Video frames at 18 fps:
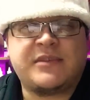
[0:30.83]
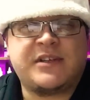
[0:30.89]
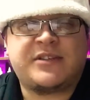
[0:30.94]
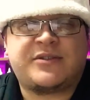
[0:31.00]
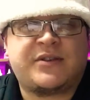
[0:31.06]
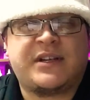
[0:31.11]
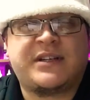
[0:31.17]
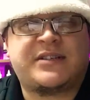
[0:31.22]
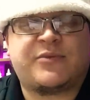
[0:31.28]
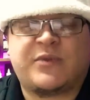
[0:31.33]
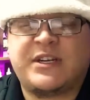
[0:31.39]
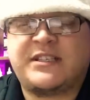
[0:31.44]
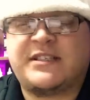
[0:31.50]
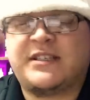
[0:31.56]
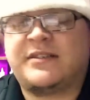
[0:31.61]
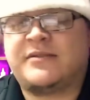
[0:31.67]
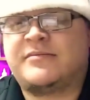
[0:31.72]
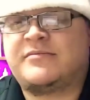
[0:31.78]
It's a
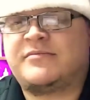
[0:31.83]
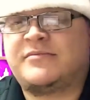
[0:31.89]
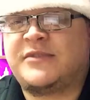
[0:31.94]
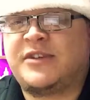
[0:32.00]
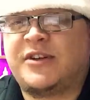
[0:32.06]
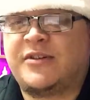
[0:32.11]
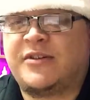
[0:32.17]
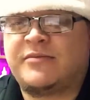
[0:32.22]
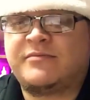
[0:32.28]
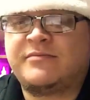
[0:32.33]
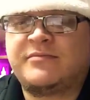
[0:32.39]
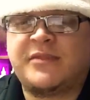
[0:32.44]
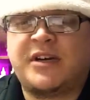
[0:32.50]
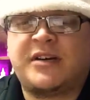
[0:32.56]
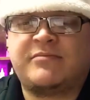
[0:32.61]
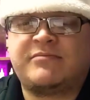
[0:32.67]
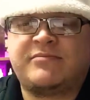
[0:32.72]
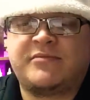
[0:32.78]
recent, you know,
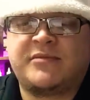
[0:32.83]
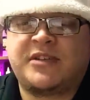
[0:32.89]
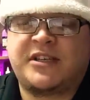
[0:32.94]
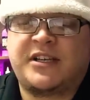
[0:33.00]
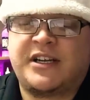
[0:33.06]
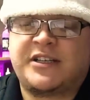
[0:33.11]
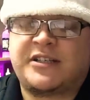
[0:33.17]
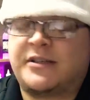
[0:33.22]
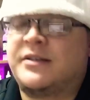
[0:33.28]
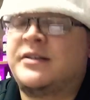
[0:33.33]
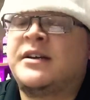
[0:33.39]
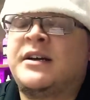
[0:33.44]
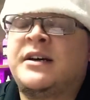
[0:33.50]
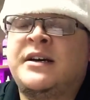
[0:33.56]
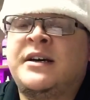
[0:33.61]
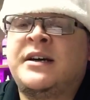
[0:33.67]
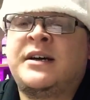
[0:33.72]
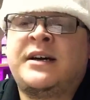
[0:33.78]
addiction.
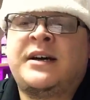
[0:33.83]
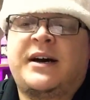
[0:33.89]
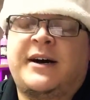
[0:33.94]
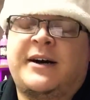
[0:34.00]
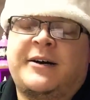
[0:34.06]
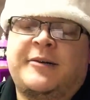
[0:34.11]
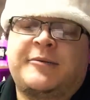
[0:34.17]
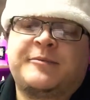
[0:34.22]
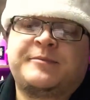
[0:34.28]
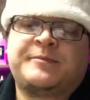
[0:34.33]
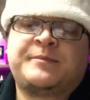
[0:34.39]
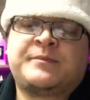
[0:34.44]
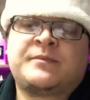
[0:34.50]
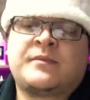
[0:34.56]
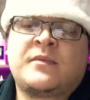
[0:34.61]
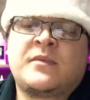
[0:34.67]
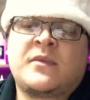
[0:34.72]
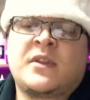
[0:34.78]

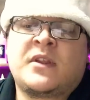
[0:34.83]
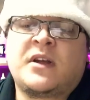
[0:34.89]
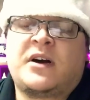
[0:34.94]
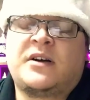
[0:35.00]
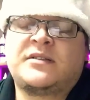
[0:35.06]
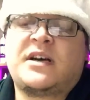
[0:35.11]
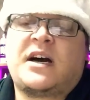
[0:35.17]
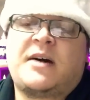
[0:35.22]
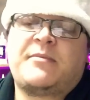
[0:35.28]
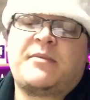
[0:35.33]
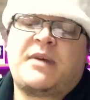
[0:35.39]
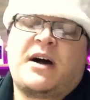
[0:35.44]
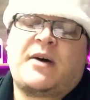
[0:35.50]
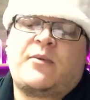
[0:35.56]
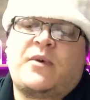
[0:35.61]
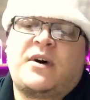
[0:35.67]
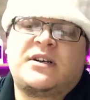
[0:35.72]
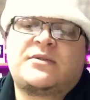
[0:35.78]
On top,
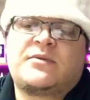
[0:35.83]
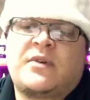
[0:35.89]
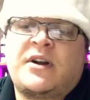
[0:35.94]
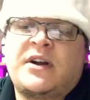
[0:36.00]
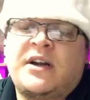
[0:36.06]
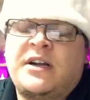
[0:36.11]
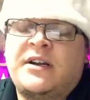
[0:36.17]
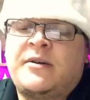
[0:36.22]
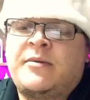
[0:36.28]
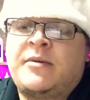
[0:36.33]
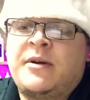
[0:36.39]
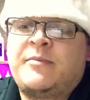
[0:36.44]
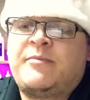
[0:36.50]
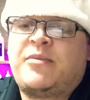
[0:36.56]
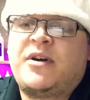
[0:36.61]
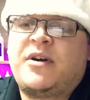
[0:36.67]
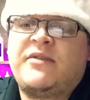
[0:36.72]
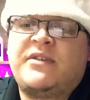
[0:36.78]
I was running,
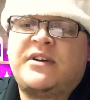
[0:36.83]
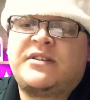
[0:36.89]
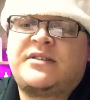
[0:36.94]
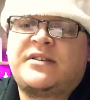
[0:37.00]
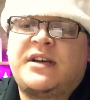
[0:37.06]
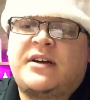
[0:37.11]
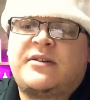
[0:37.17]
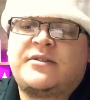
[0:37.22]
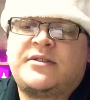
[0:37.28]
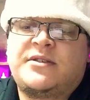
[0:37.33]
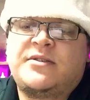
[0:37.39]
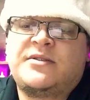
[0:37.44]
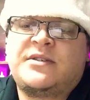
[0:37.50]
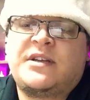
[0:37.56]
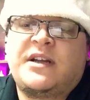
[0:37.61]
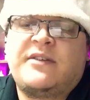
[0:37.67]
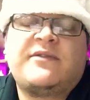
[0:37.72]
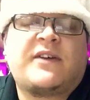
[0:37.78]
previously I was
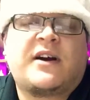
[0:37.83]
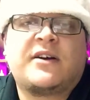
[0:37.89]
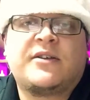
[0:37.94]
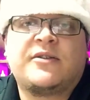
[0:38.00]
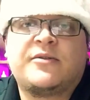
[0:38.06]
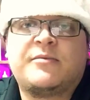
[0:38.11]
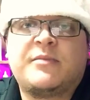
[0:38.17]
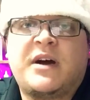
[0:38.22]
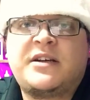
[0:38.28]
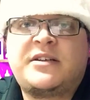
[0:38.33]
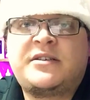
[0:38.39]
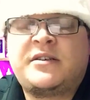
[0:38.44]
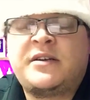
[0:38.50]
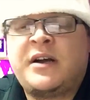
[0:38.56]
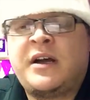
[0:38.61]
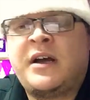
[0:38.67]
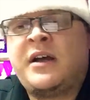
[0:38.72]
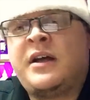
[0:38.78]
using a Fireloop
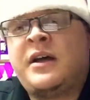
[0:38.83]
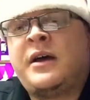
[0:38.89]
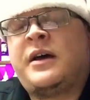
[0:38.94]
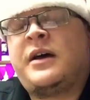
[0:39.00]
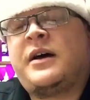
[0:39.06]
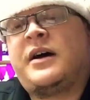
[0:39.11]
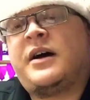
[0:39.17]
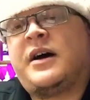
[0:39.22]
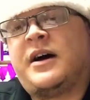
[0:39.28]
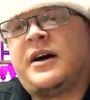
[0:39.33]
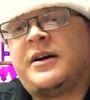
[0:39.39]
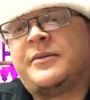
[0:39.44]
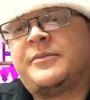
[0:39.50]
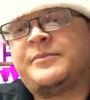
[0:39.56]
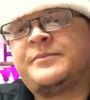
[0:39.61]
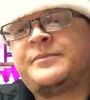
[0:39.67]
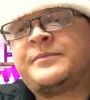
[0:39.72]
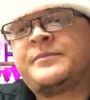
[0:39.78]
mesh.
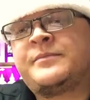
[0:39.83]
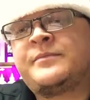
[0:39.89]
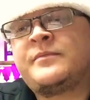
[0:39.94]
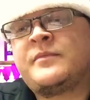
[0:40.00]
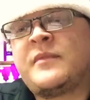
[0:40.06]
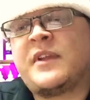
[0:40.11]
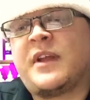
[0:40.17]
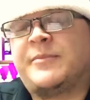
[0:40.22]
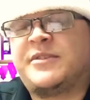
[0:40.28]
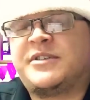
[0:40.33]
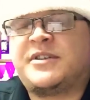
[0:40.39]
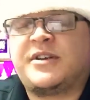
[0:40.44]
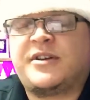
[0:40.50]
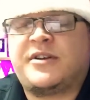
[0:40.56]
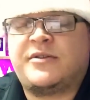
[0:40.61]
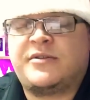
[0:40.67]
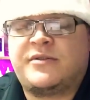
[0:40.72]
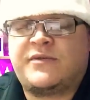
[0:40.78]
I'm just
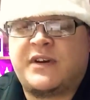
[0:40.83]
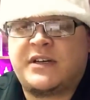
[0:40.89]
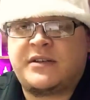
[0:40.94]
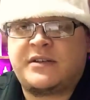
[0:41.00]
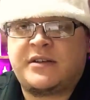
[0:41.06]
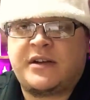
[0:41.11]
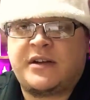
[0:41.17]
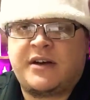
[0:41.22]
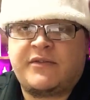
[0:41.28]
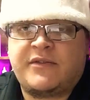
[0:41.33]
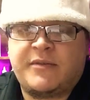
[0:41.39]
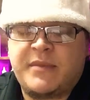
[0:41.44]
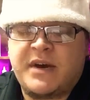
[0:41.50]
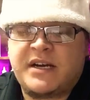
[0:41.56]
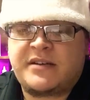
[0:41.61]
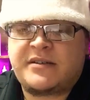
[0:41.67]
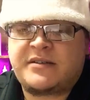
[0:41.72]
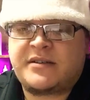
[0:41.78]
a huge fan of the
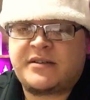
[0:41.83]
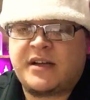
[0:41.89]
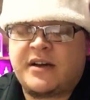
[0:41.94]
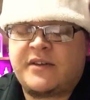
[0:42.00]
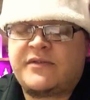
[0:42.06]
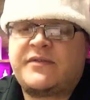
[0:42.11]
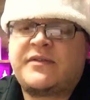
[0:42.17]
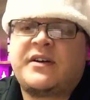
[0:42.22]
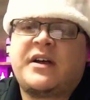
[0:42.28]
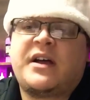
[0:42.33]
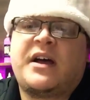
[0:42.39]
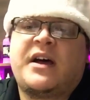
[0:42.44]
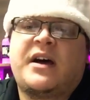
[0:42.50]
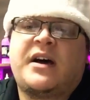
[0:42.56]
mesh stuff.